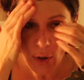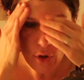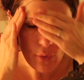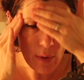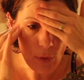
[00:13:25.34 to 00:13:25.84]

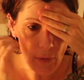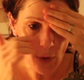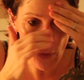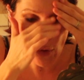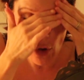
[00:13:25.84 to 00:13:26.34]
much remove
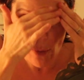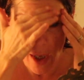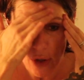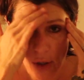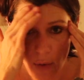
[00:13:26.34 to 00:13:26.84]
all the
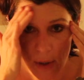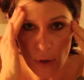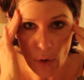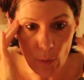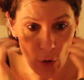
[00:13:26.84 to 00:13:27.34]
gommage, there
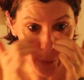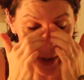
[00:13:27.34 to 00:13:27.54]
is no more